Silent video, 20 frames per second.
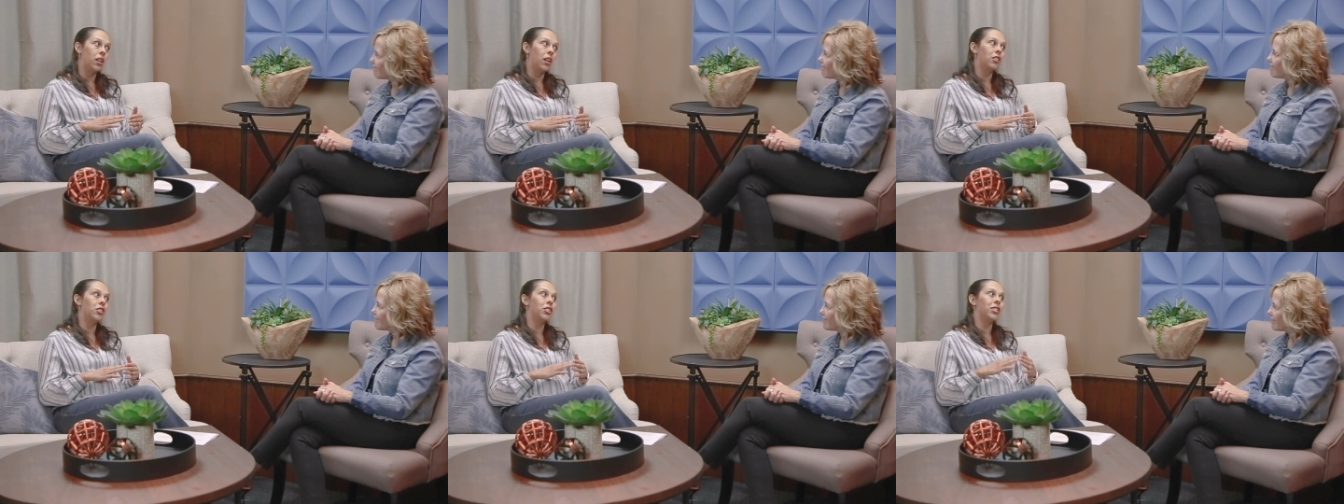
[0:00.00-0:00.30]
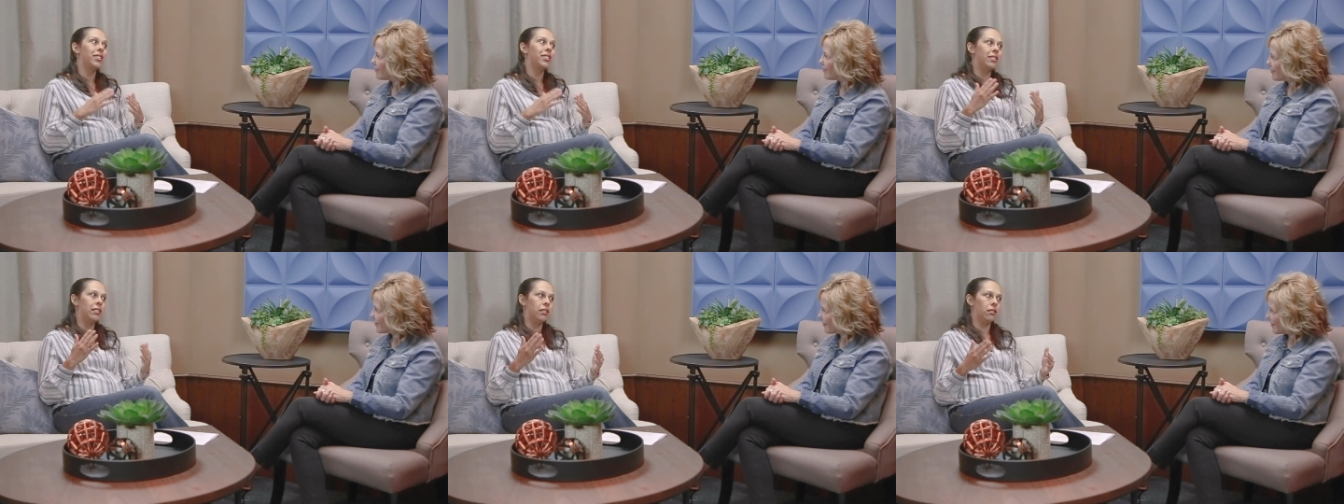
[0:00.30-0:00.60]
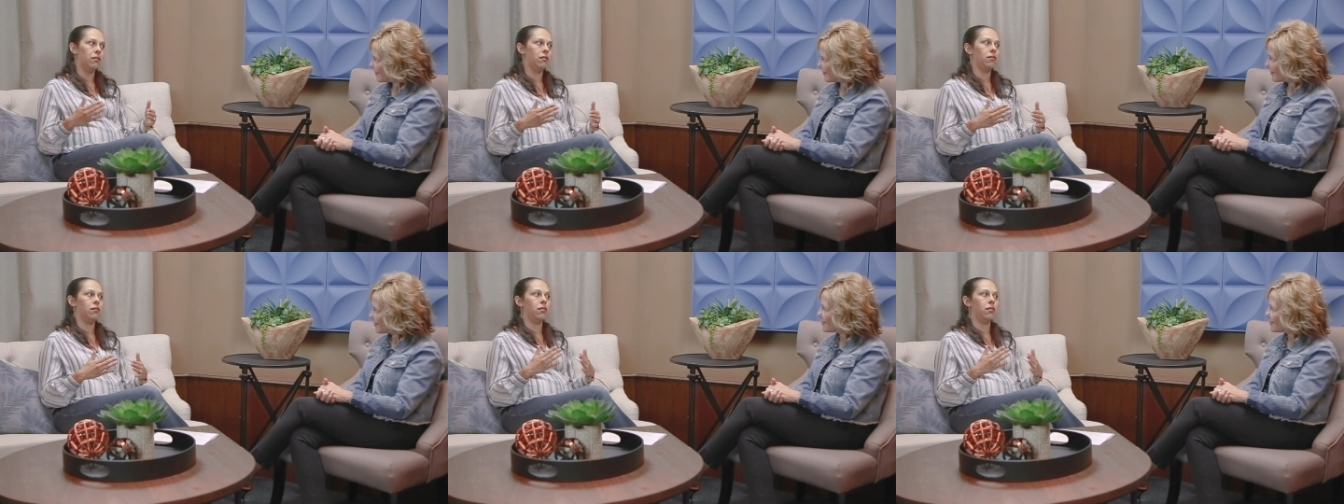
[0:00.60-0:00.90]
not just
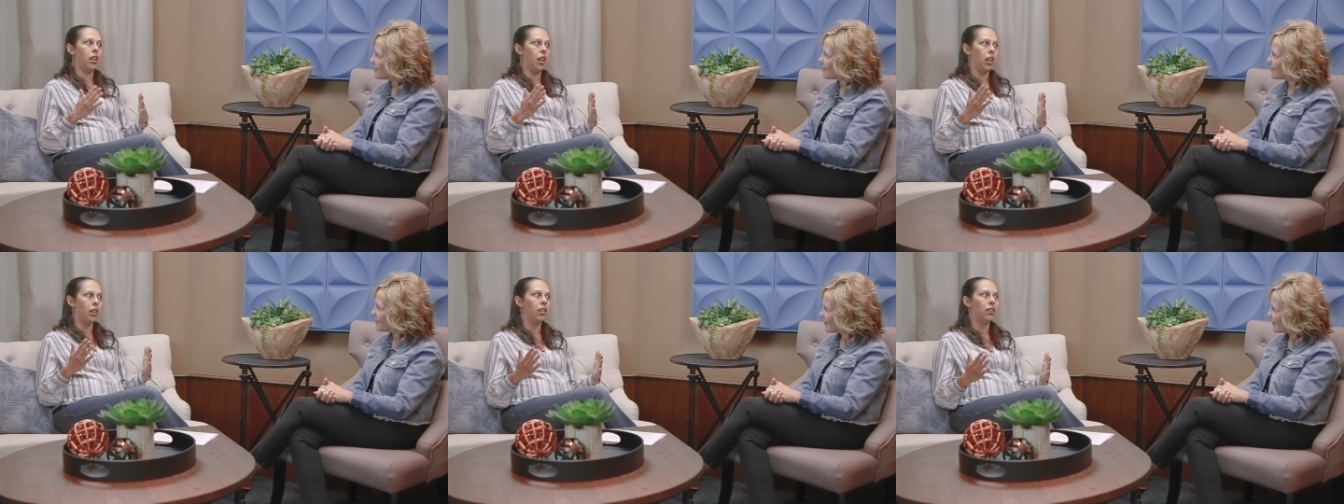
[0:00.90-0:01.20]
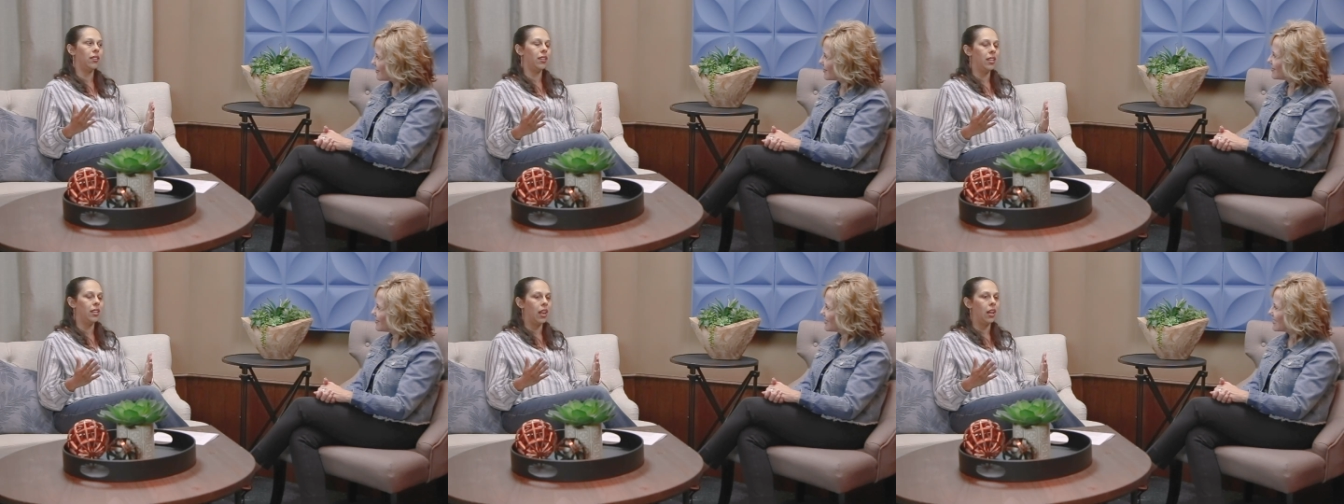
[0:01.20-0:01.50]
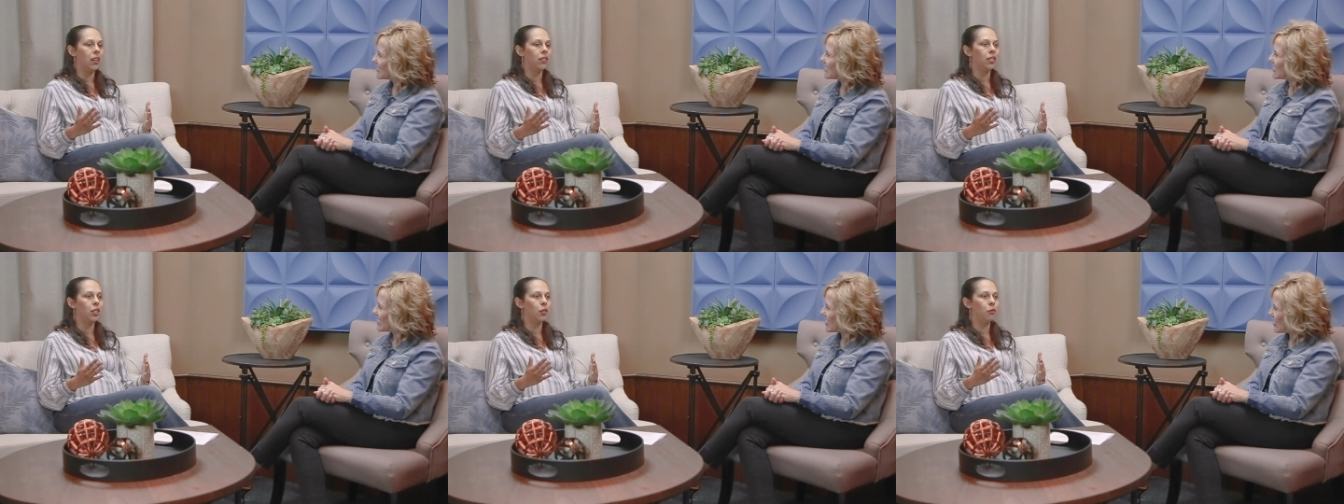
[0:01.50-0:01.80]
anything
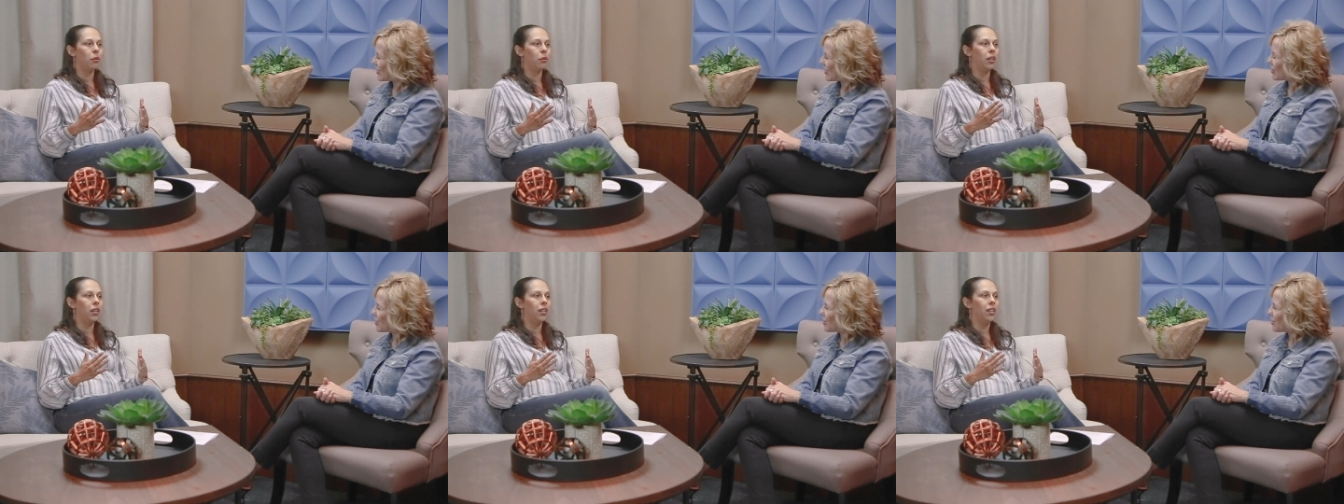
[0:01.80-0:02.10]
out there, sure.